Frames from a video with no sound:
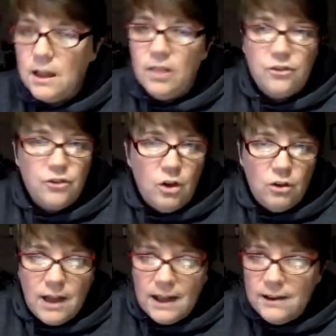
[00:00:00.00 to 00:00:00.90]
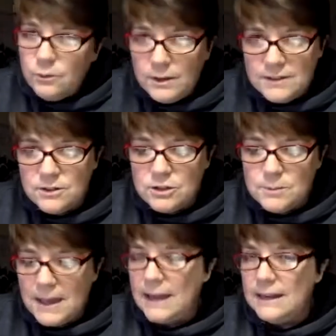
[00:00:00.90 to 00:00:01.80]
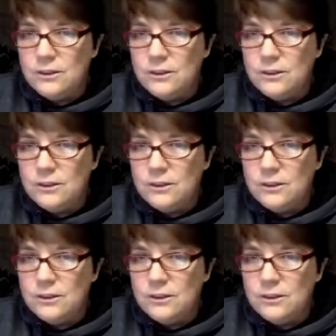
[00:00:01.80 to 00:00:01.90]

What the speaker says: There's all kind of research behind it.